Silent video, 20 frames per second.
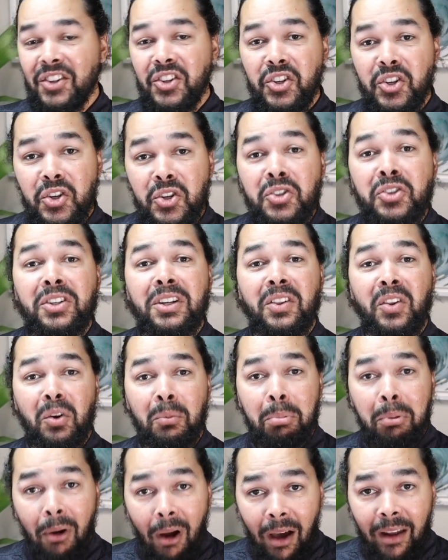using their
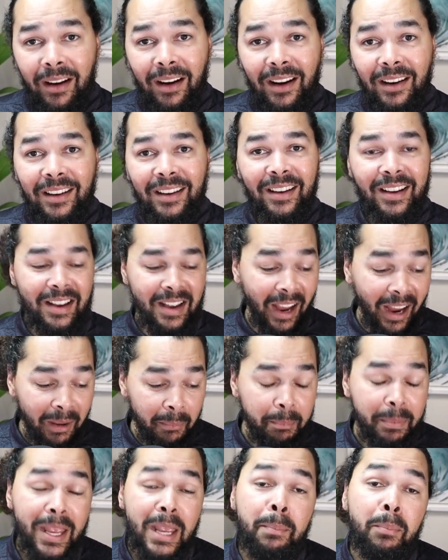product.
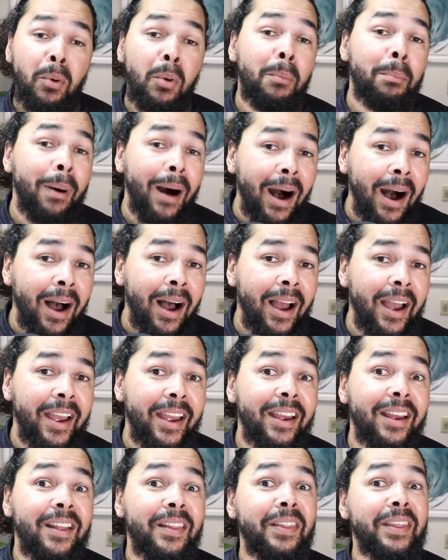And people
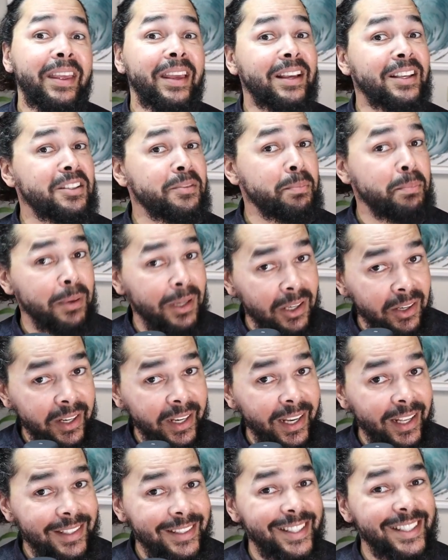buy the
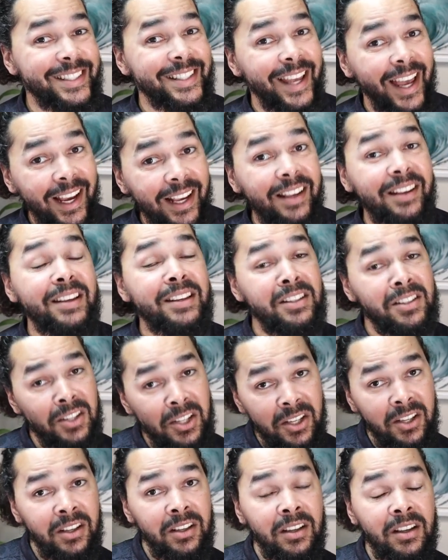experience. The tech is
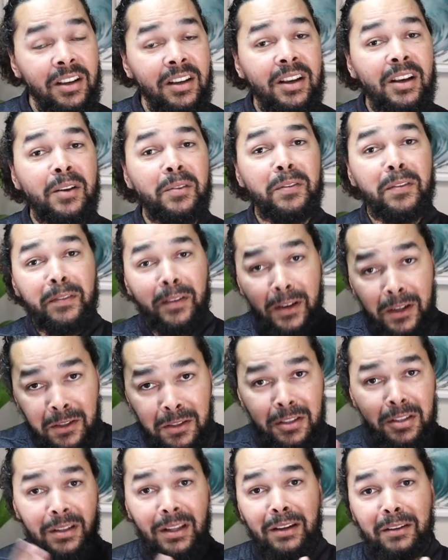good for very
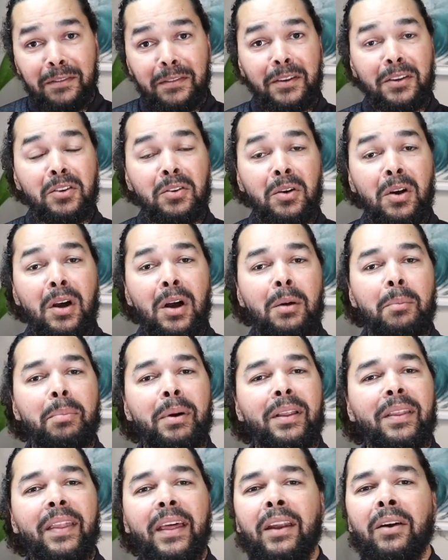select few,
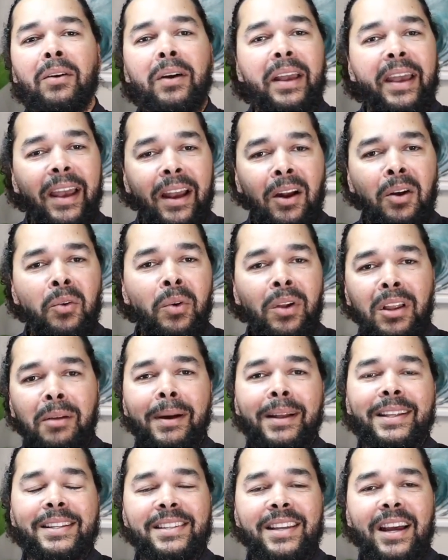but they don't care really
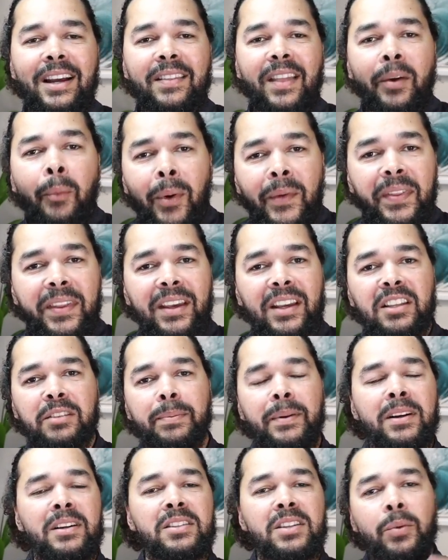about the tech. They want the
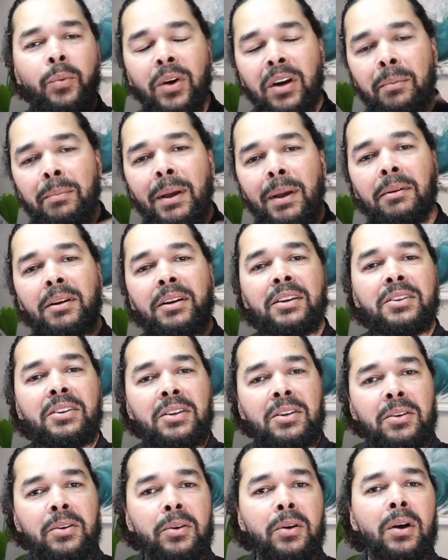experience. They want to be able
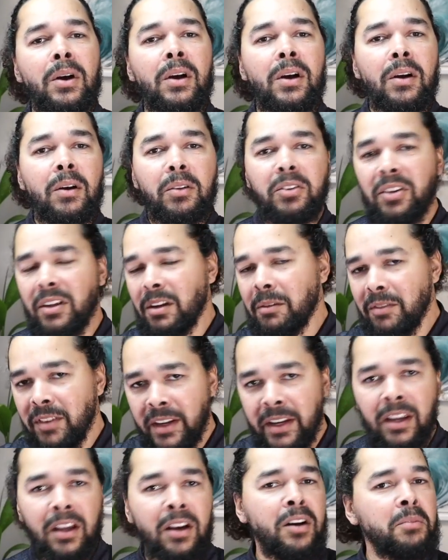to send a
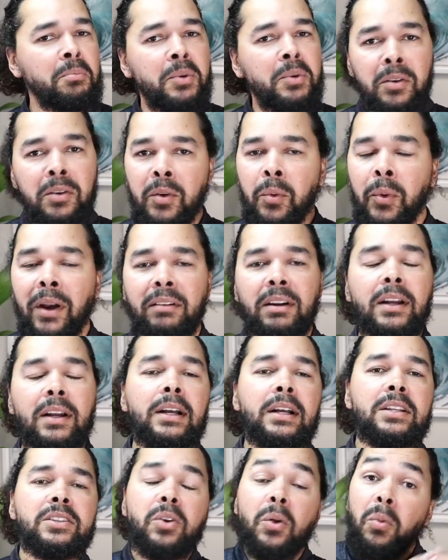video, movie, whatever.
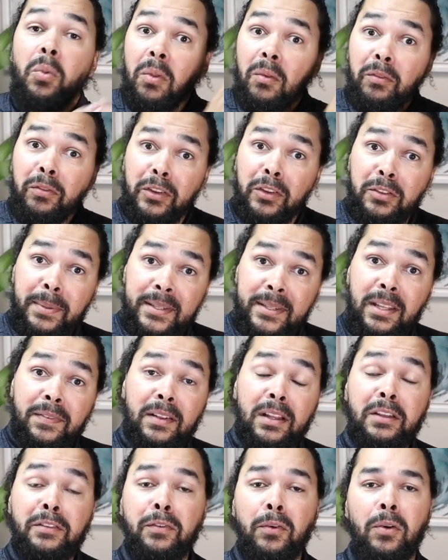So
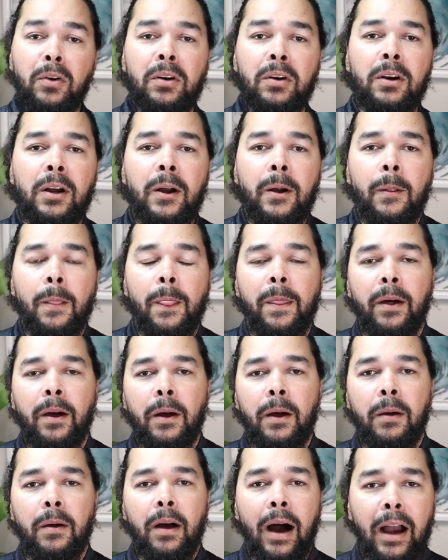specifically for
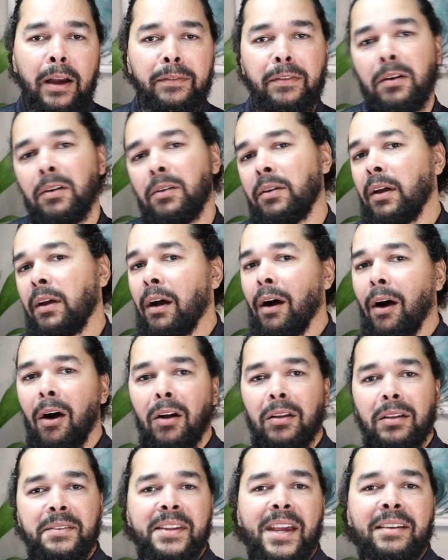the iPhone,
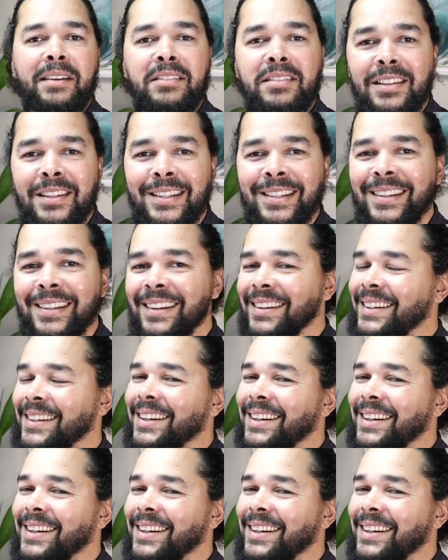Harley Davidson,